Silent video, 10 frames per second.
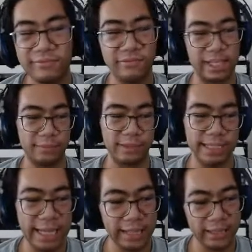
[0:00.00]
I put
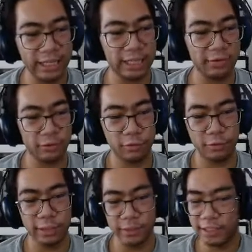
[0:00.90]
that there for
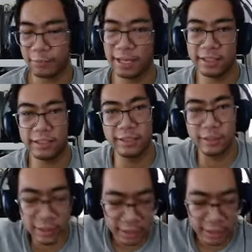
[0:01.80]
Republic Commando.